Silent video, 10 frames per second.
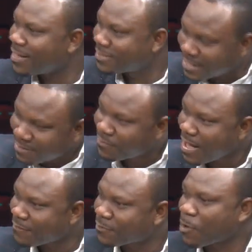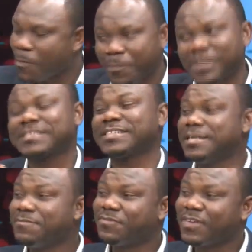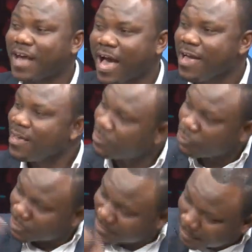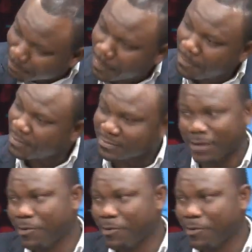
thirty-five no mpe slim figure just skip meals and